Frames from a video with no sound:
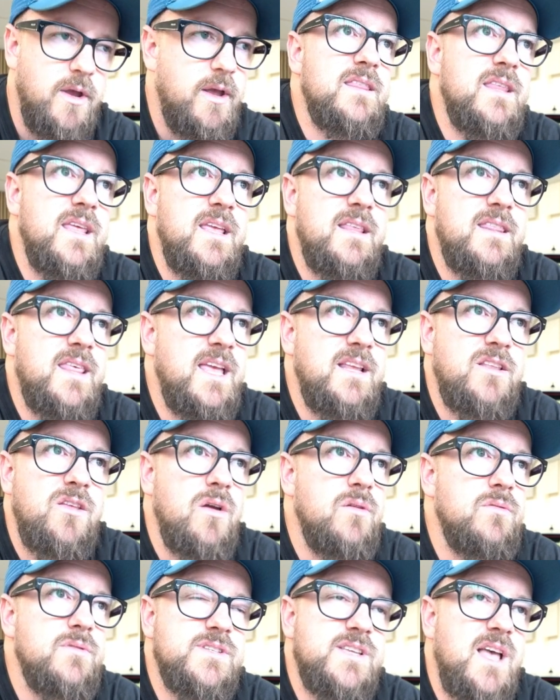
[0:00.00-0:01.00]
They
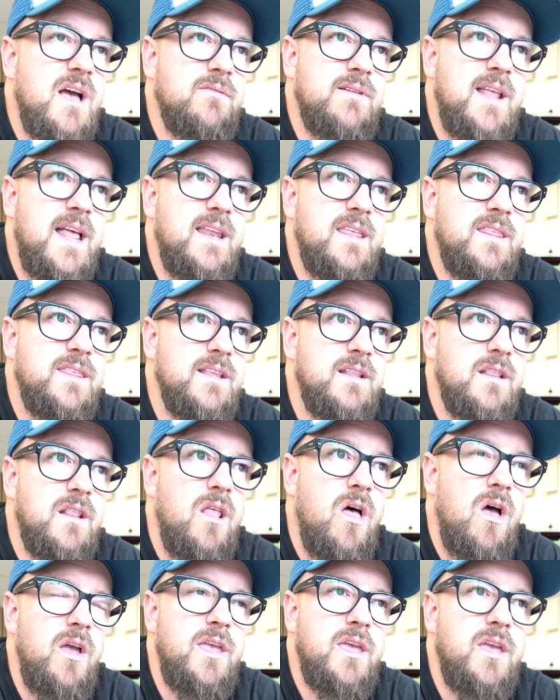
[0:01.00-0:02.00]
don't sound anything
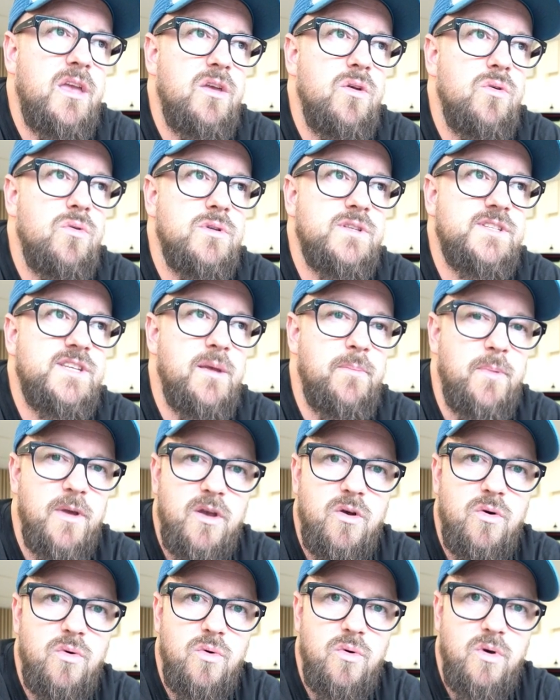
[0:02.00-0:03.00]
like your
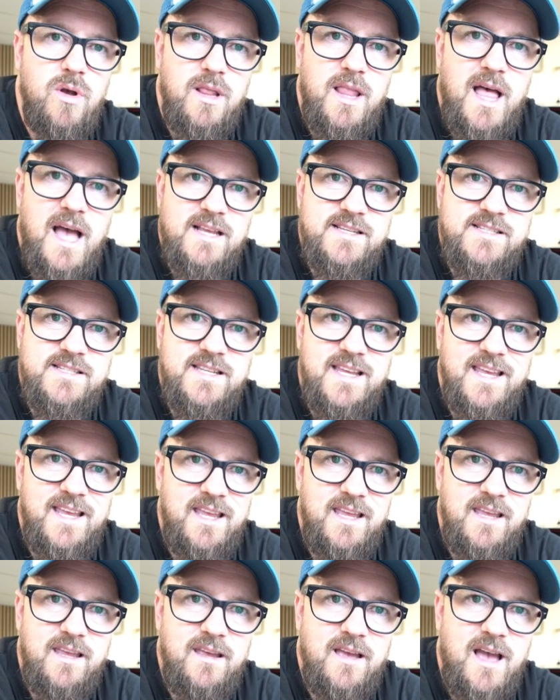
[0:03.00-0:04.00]
typical Class
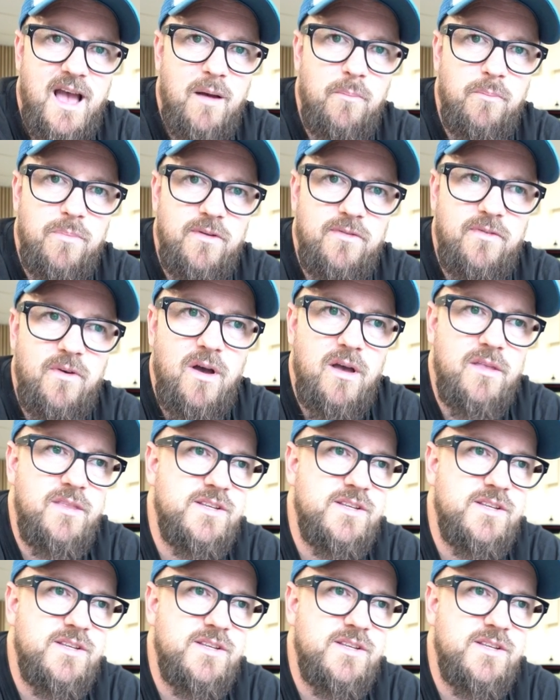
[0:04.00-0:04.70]
D amplifier.